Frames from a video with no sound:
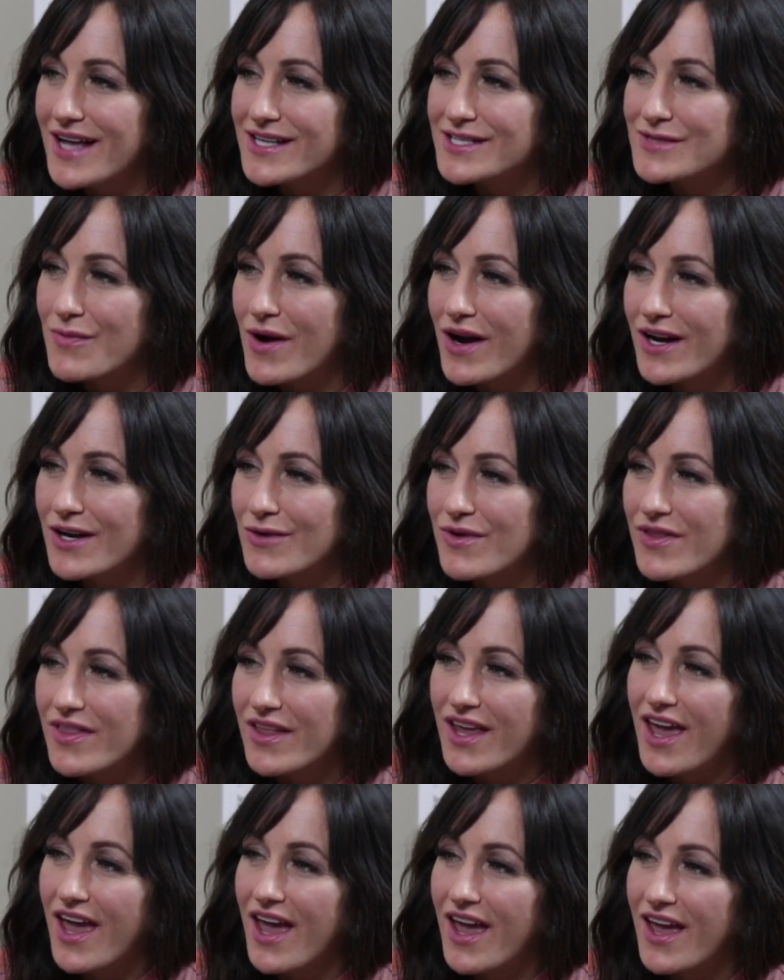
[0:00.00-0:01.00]
Martin with a
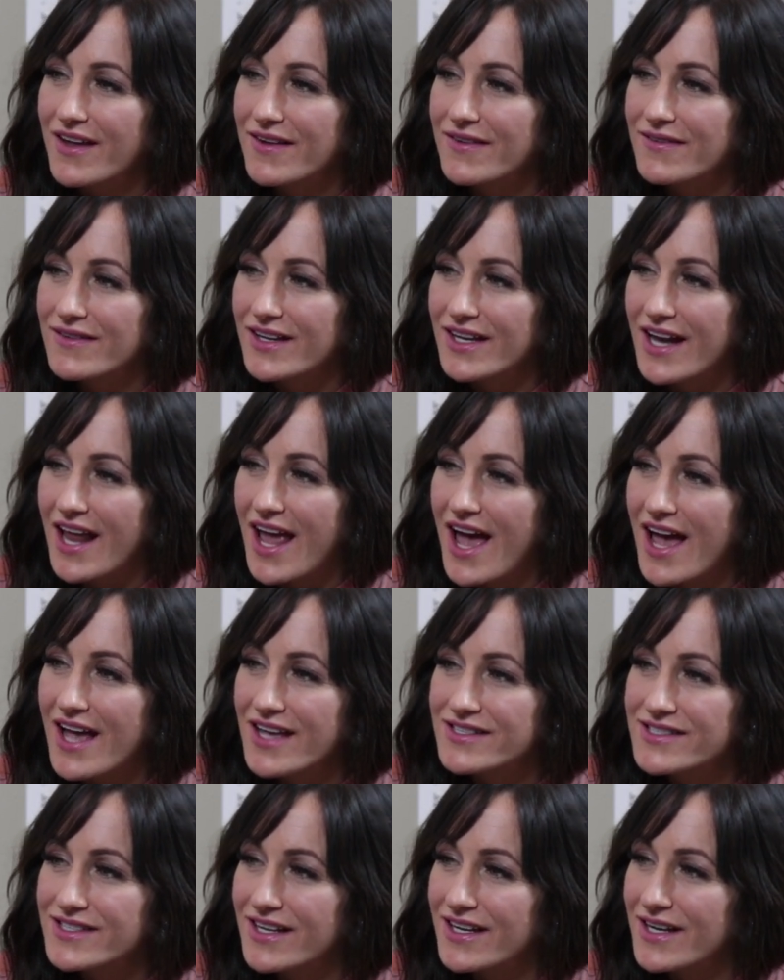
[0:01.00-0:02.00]
K, an S,
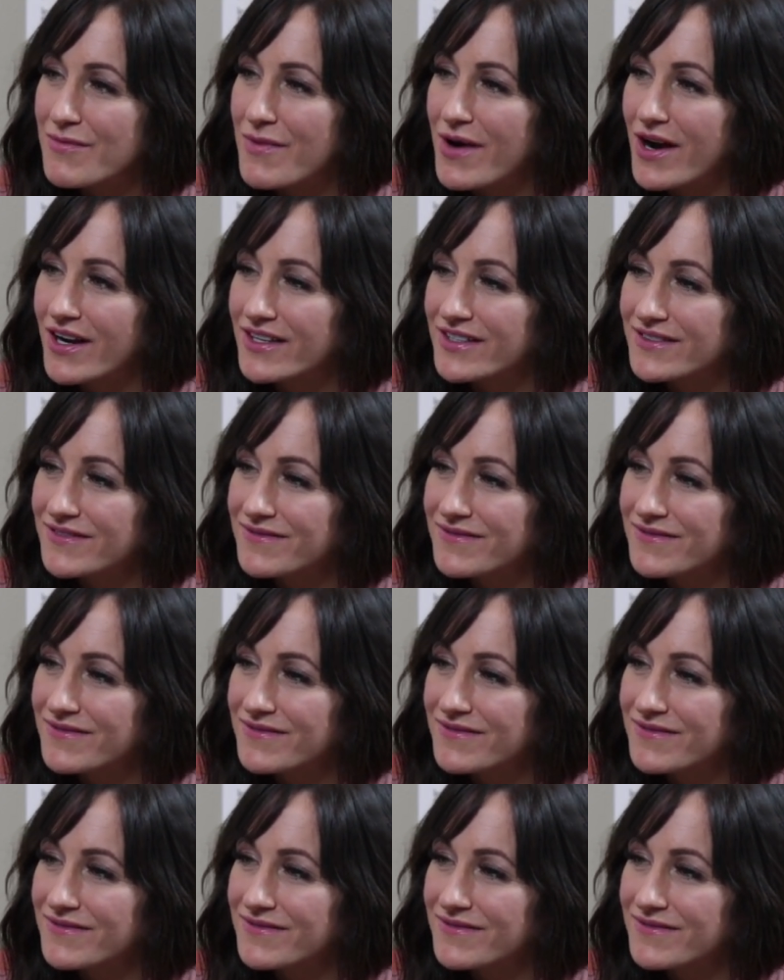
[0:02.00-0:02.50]
and a Martin.